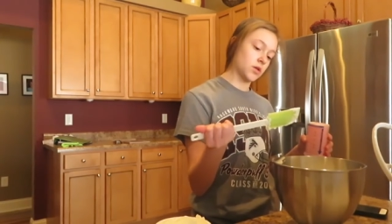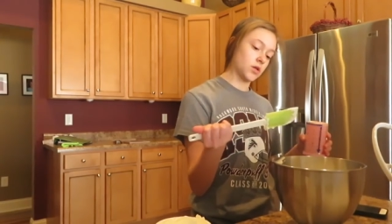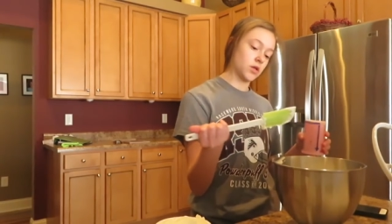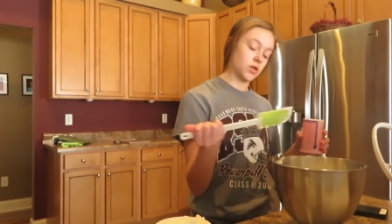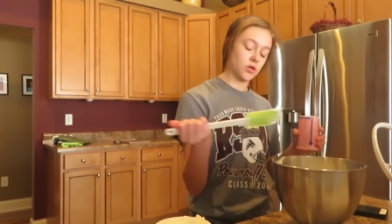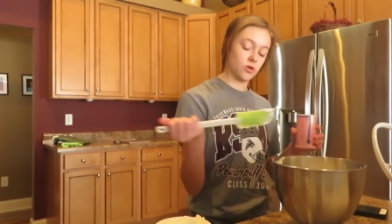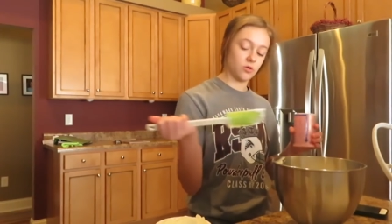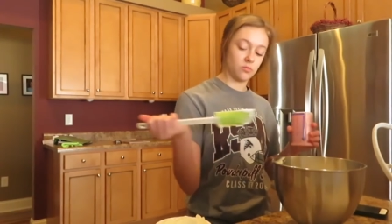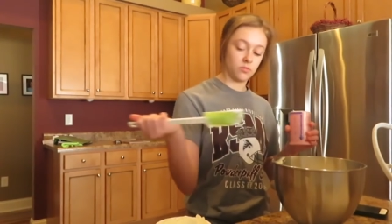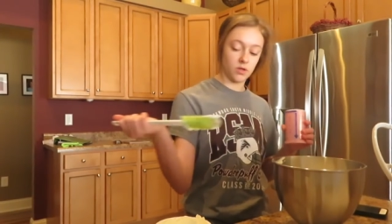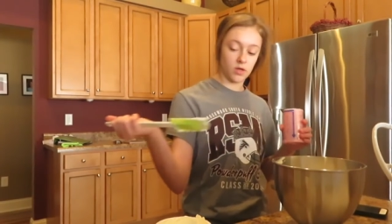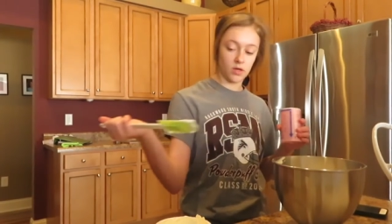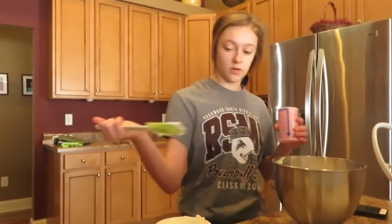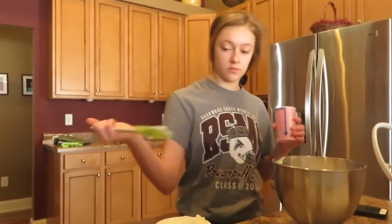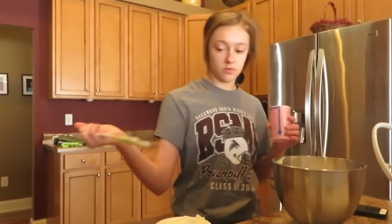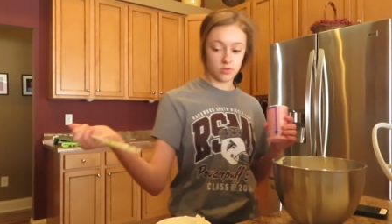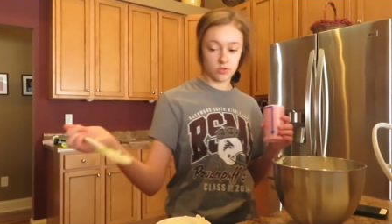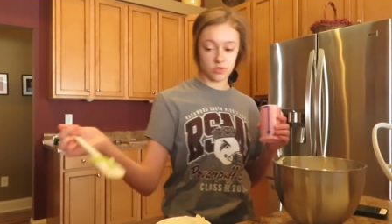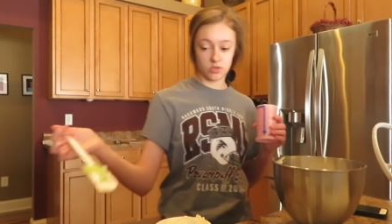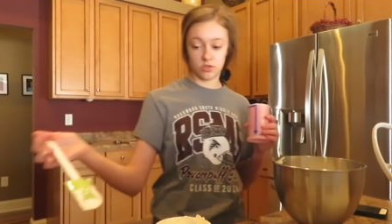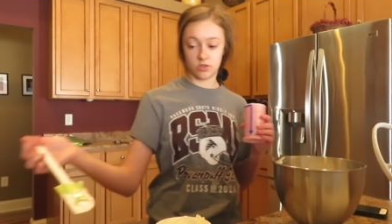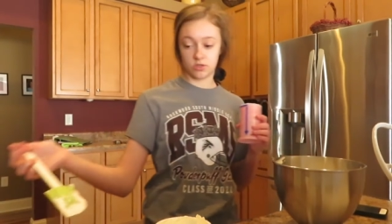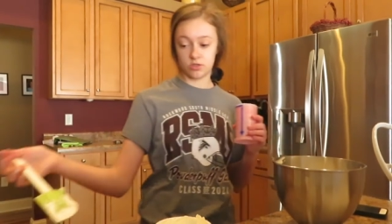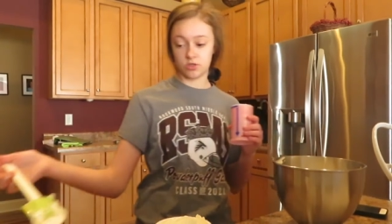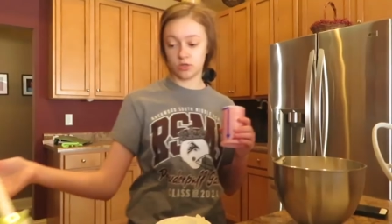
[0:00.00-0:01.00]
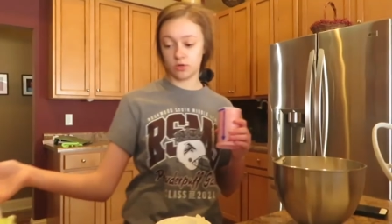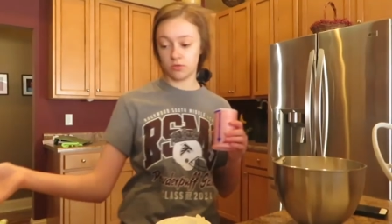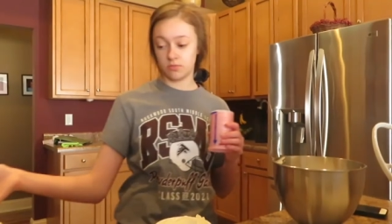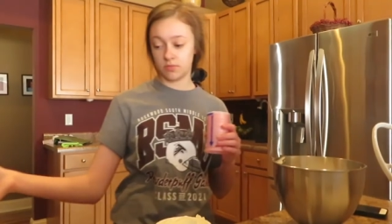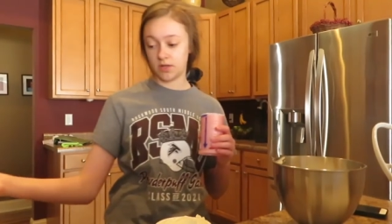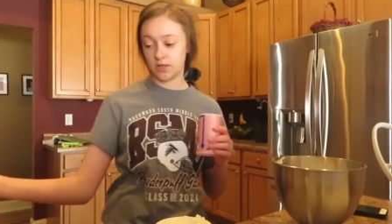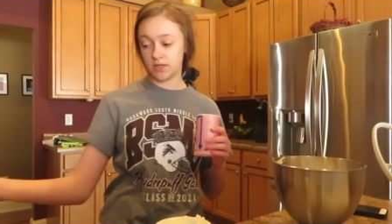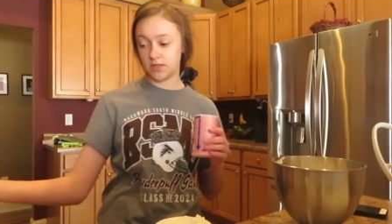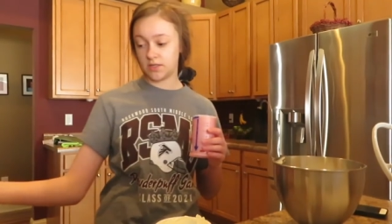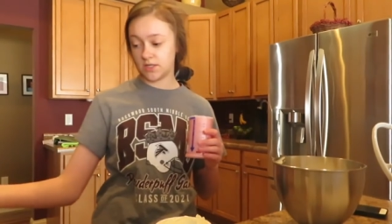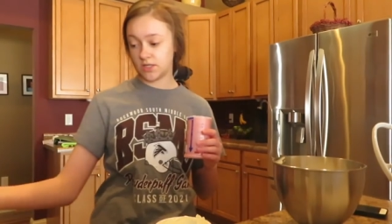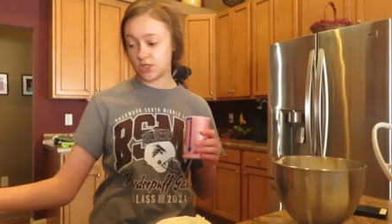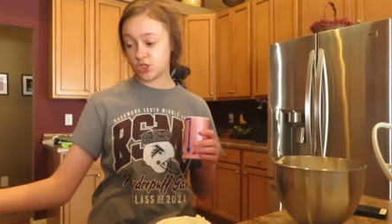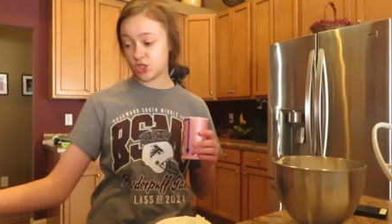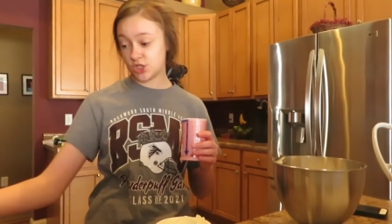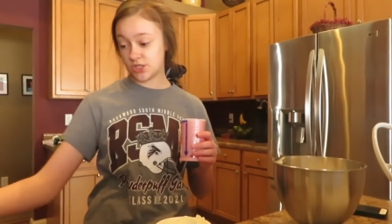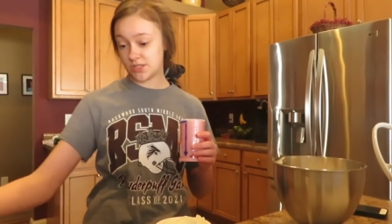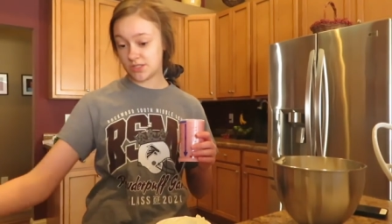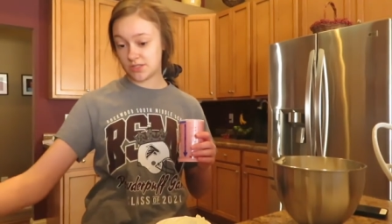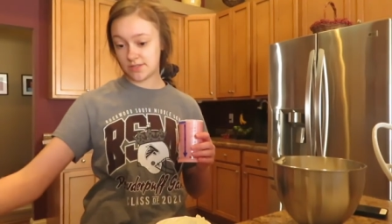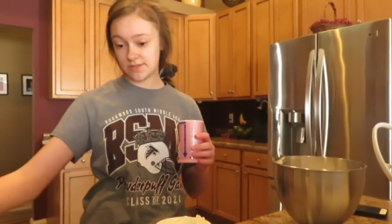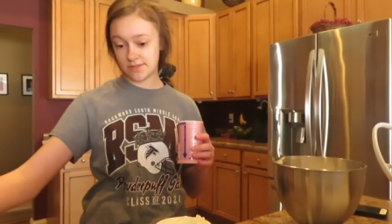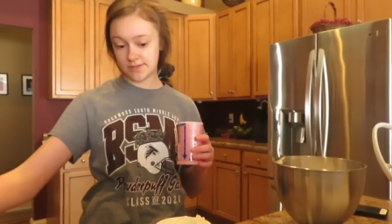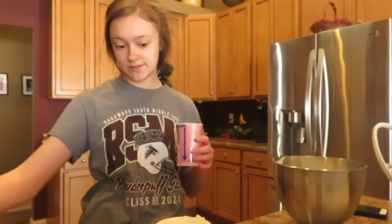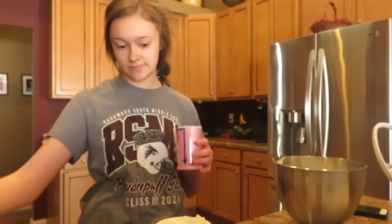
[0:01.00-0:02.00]
gonna kill me. I'm using so many
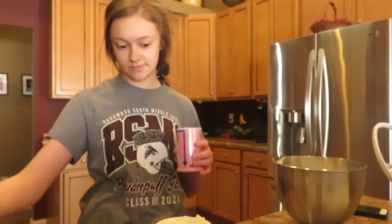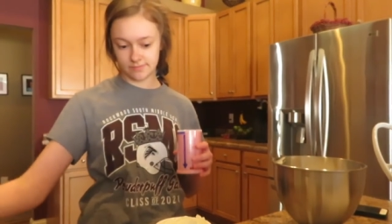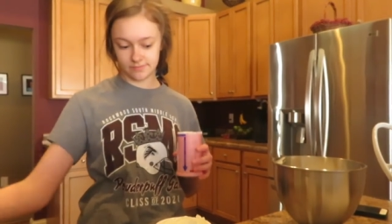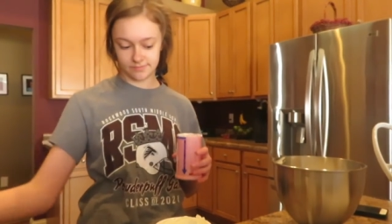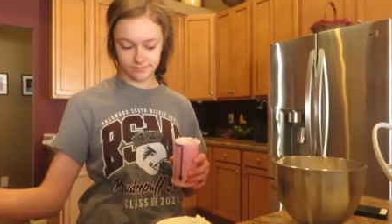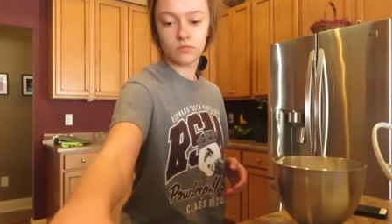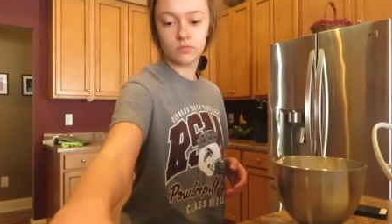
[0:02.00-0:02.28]
dishes.